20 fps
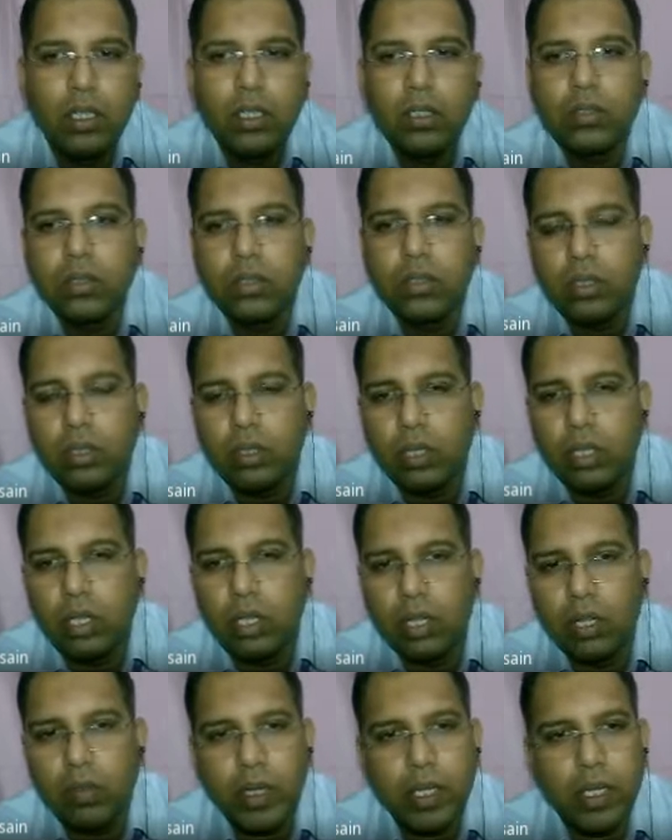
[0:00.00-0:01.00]

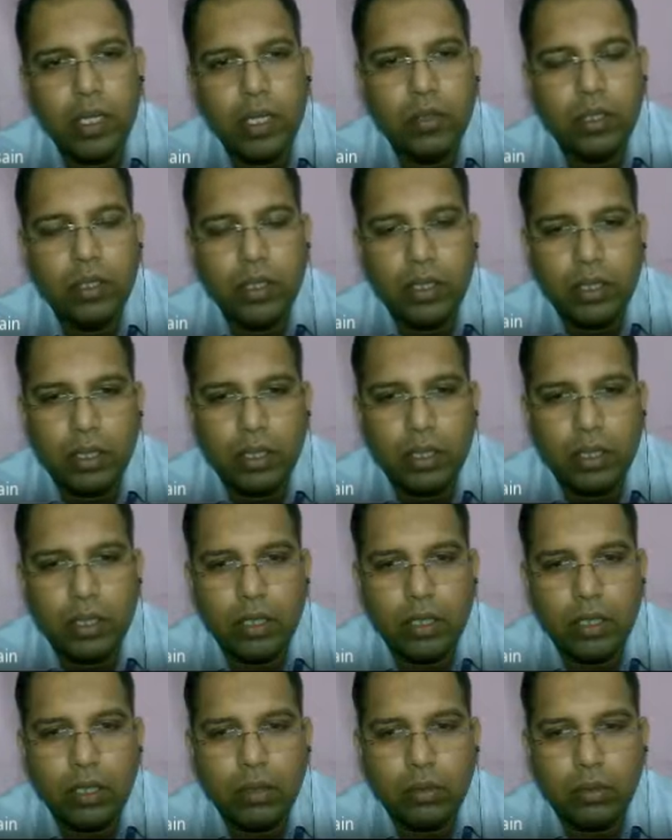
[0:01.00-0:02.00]
So whenever it
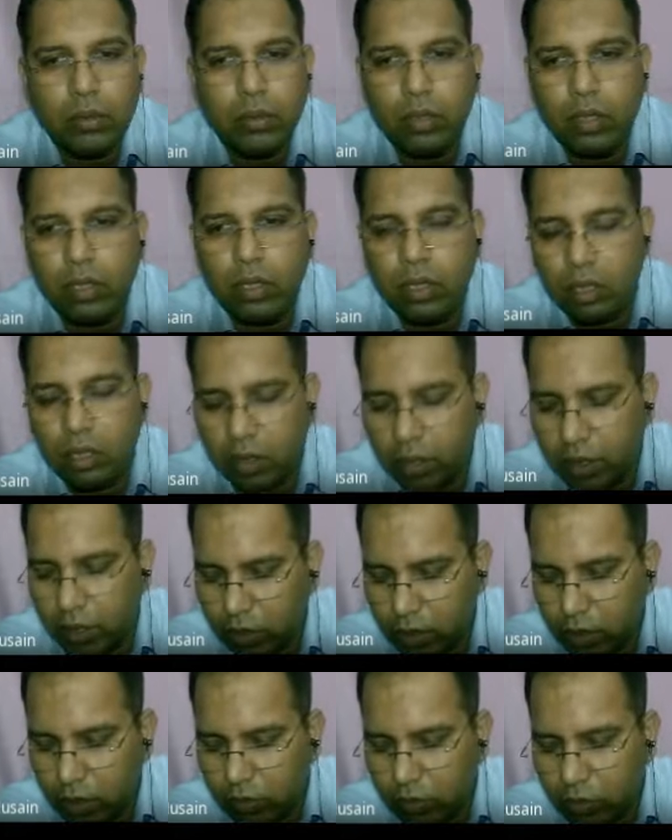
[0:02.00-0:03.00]

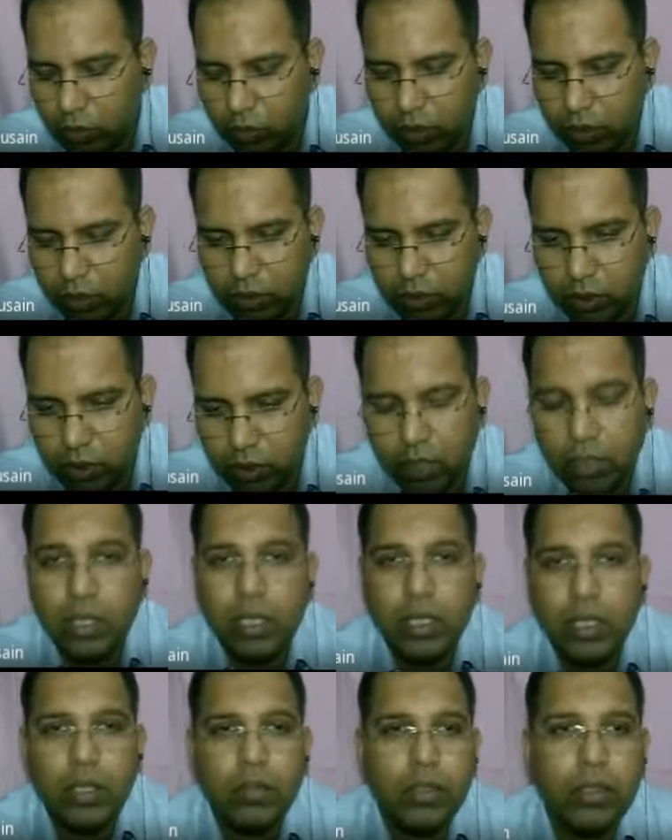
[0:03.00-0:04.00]
comes towards
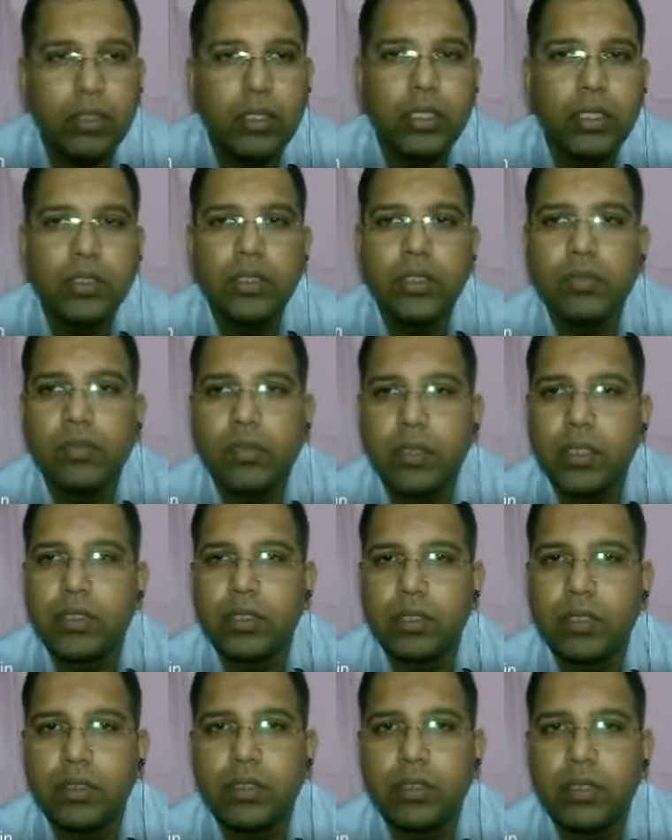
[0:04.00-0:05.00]
dealing with these
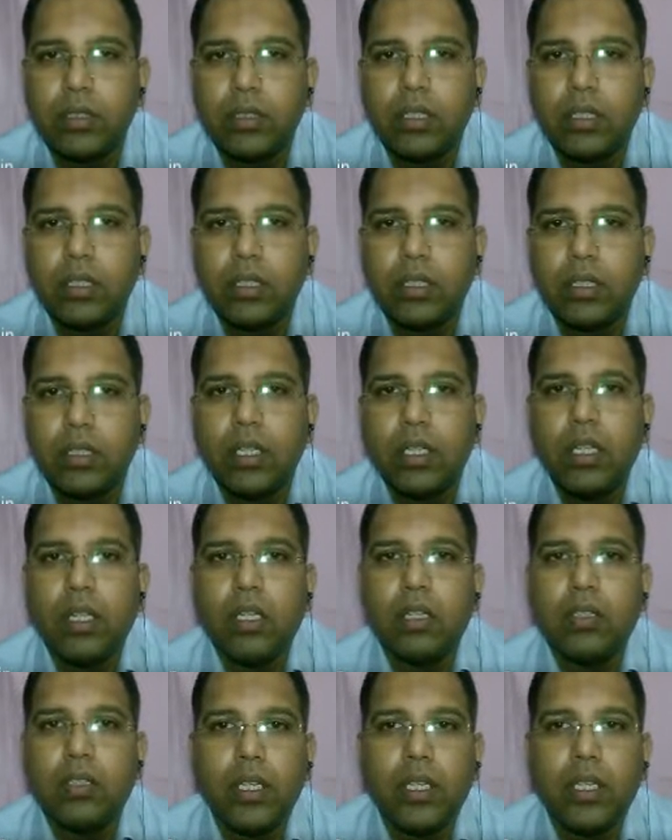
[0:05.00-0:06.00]
infections,
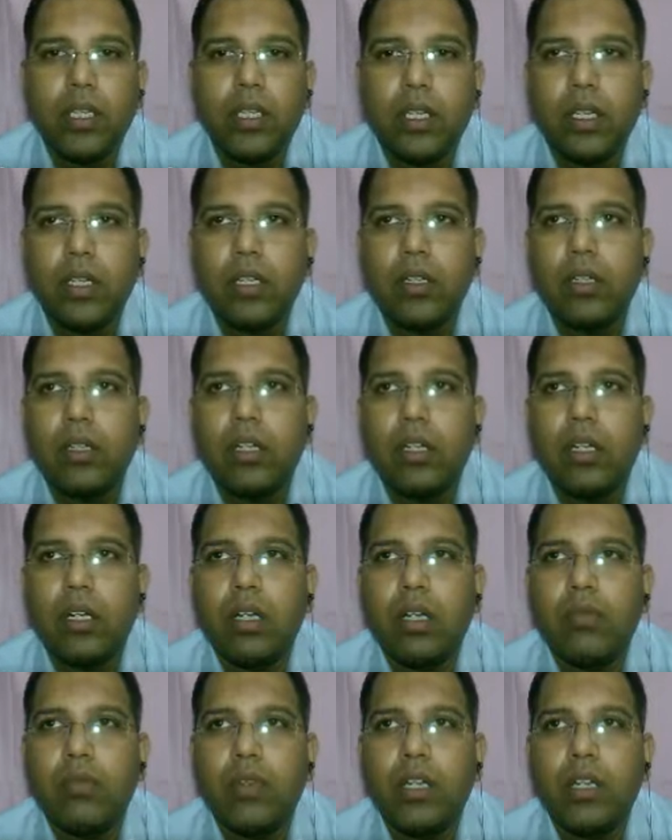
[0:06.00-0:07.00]
they can
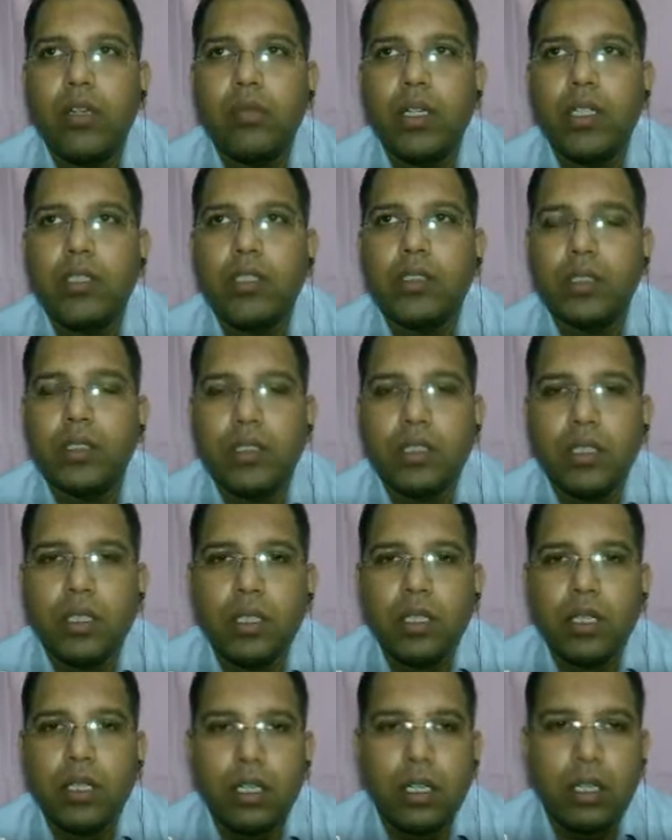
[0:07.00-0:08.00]
very much
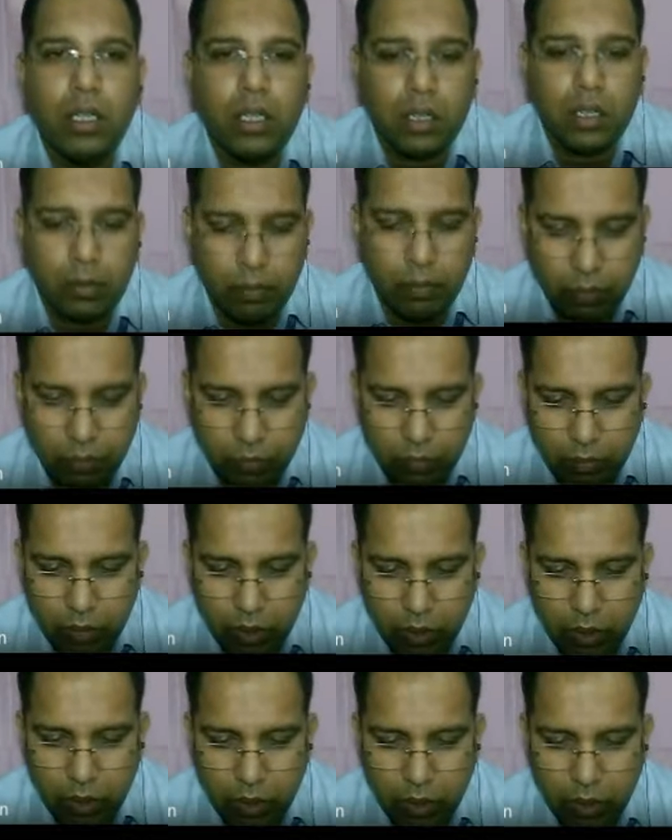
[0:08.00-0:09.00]
uh,
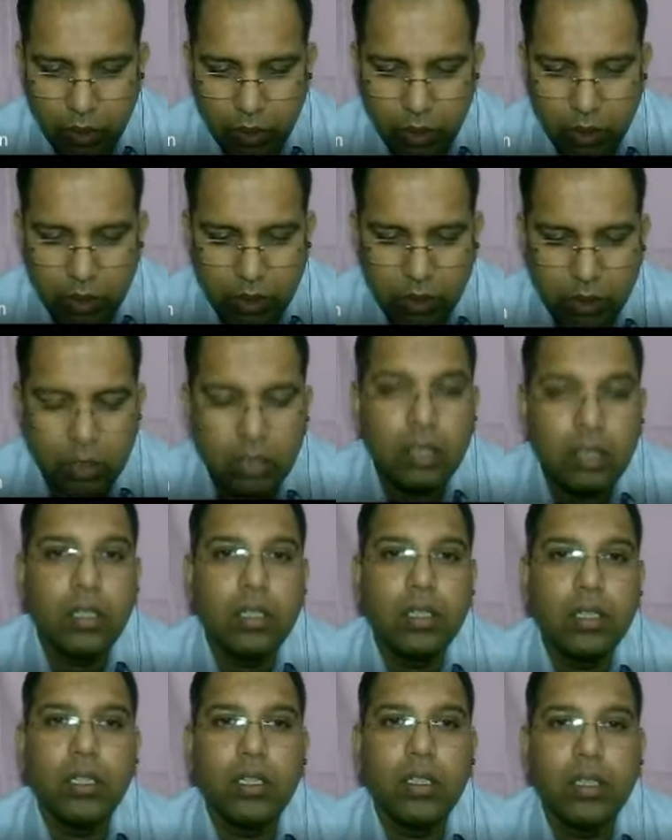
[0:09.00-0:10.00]
be lethal
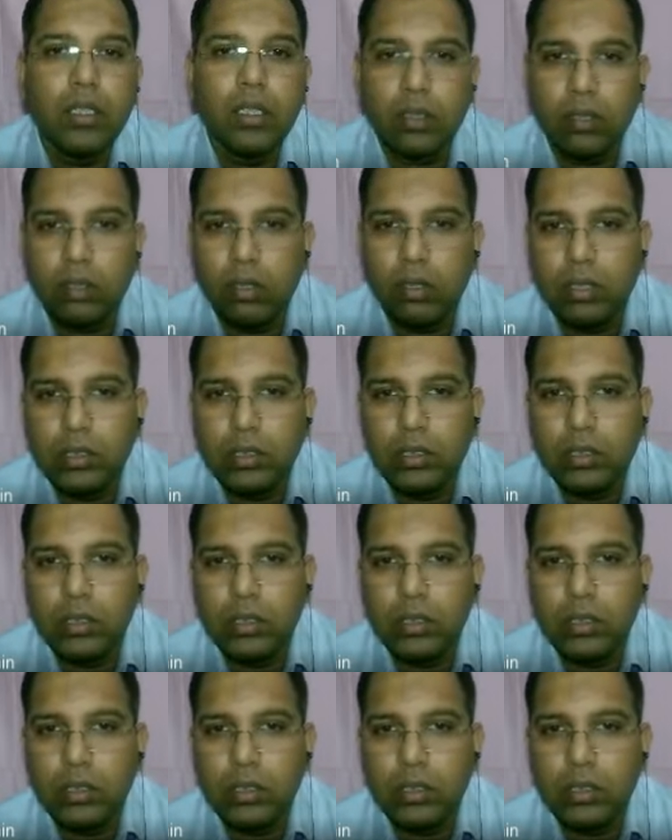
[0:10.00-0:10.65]
in their cause.